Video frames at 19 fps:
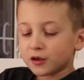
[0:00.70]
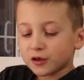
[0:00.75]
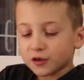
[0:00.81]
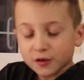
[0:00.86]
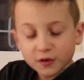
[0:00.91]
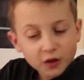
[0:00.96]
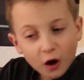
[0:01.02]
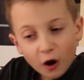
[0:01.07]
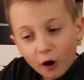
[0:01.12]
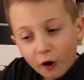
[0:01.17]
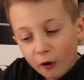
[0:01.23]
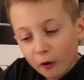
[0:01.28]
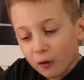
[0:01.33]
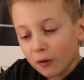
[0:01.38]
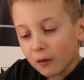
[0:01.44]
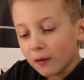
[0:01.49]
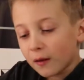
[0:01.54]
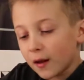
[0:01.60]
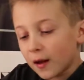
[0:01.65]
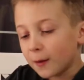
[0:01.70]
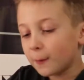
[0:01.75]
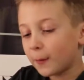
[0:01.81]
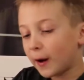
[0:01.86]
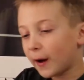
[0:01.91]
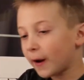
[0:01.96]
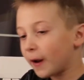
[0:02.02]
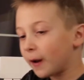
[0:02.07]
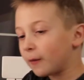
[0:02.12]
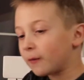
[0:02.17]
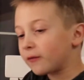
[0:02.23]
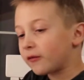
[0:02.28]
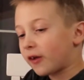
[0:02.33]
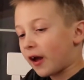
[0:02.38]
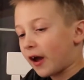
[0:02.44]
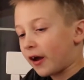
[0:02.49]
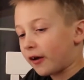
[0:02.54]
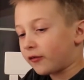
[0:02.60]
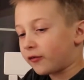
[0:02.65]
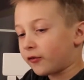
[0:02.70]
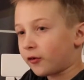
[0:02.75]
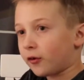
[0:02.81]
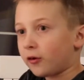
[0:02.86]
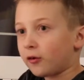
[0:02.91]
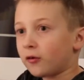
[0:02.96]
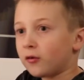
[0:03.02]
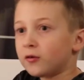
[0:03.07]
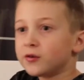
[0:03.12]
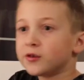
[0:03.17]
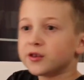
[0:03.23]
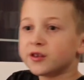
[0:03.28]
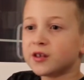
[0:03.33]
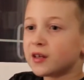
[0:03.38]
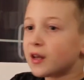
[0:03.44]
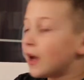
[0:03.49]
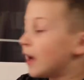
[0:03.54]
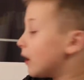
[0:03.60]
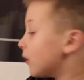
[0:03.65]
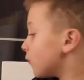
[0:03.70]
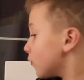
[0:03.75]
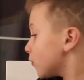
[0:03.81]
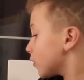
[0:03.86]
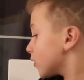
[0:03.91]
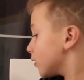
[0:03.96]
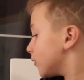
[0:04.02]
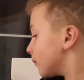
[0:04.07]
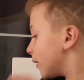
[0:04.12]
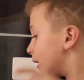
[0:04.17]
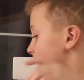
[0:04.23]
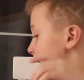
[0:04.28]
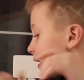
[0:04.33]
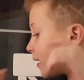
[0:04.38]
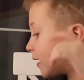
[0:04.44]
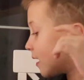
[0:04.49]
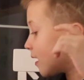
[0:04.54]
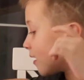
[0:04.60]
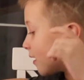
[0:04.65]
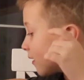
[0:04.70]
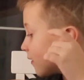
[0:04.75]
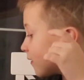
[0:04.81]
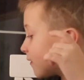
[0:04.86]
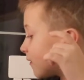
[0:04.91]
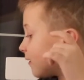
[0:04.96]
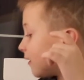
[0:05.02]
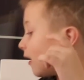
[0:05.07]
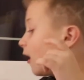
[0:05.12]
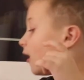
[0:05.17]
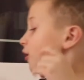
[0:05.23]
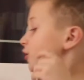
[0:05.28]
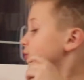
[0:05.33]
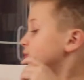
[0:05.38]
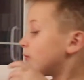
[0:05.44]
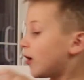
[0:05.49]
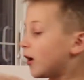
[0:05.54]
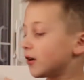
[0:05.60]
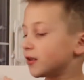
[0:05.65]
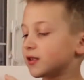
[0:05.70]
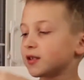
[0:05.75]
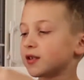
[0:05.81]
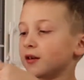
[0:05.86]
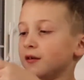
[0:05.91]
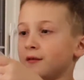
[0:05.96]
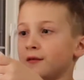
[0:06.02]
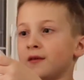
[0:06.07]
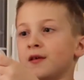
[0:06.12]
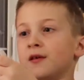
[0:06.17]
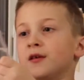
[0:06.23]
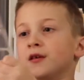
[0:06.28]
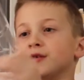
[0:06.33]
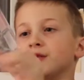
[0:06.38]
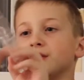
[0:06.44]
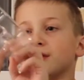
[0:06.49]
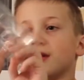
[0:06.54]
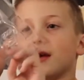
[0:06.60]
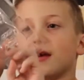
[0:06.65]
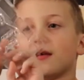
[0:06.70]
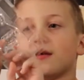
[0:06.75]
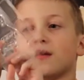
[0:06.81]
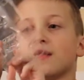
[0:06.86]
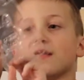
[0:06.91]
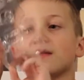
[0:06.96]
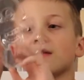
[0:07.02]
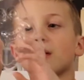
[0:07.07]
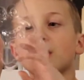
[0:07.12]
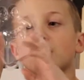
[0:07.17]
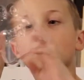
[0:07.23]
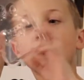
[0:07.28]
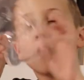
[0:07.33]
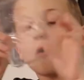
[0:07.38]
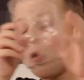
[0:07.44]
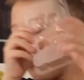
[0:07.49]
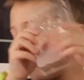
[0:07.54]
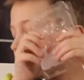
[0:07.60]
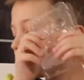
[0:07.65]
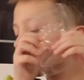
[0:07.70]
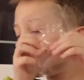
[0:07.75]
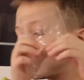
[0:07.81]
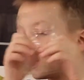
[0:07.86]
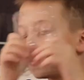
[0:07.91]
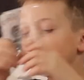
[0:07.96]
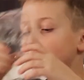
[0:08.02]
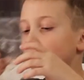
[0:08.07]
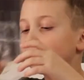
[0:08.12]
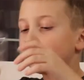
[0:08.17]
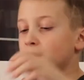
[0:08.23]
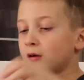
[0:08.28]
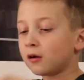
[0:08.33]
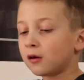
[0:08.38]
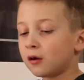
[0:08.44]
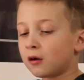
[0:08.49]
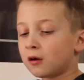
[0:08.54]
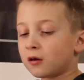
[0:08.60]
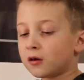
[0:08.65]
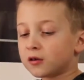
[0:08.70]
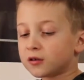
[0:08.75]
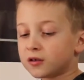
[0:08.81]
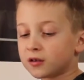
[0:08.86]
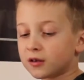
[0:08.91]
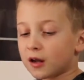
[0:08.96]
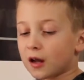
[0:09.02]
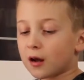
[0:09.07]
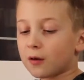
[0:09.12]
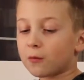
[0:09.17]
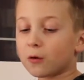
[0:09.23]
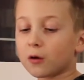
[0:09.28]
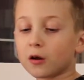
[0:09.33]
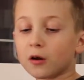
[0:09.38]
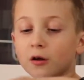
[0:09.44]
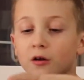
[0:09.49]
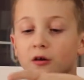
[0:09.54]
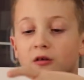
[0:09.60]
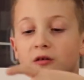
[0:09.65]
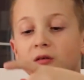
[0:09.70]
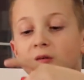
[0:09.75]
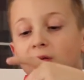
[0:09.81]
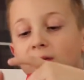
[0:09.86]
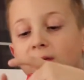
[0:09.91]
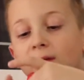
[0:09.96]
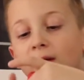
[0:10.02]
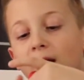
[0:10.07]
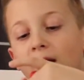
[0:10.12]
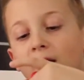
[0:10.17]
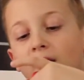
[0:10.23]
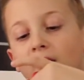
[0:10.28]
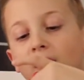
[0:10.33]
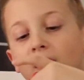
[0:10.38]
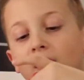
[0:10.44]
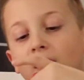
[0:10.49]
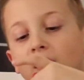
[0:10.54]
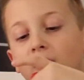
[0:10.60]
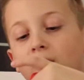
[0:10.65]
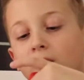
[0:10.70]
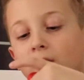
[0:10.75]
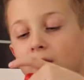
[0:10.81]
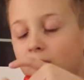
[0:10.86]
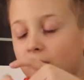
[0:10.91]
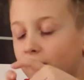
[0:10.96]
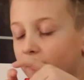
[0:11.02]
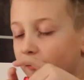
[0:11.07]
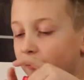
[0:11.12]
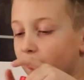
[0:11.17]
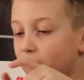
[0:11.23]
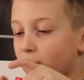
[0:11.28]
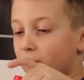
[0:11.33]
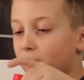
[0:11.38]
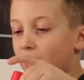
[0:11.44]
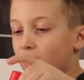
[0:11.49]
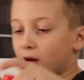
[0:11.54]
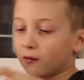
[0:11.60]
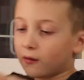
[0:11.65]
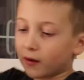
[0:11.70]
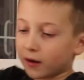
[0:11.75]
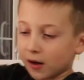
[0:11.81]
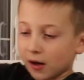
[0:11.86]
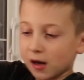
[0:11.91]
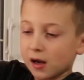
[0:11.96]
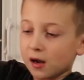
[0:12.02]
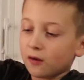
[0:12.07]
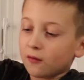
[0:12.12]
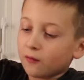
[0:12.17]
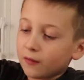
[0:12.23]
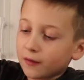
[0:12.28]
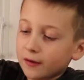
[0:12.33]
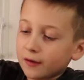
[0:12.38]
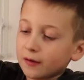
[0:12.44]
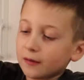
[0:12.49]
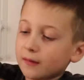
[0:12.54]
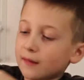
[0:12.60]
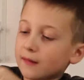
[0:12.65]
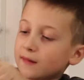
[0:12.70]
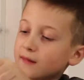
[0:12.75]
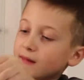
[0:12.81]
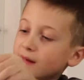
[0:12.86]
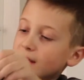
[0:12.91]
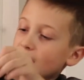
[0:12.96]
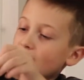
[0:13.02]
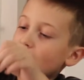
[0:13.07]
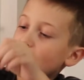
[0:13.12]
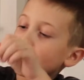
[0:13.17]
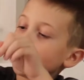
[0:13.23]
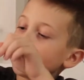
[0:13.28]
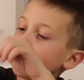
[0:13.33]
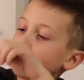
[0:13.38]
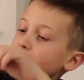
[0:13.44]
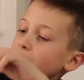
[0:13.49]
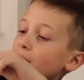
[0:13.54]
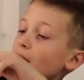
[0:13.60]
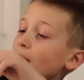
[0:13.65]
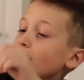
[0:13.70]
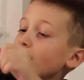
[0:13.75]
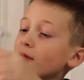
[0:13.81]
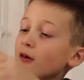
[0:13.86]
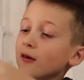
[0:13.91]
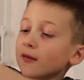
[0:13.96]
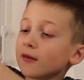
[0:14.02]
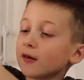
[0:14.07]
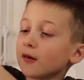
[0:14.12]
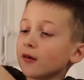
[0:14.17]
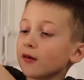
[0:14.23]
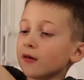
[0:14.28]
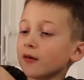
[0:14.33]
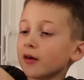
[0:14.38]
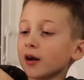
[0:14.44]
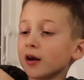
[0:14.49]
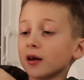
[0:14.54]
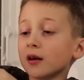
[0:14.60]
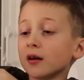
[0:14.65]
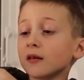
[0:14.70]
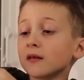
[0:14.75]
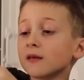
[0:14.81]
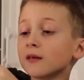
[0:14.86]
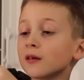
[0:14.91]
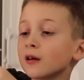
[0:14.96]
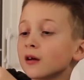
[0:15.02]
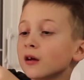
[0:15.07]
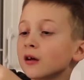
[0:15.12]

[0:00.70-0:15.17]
So, my name is Axel. Today we're going to make Sludge Monster. So this is our mold. Today we're going to use red food color. If we do this again and have all the ingredients,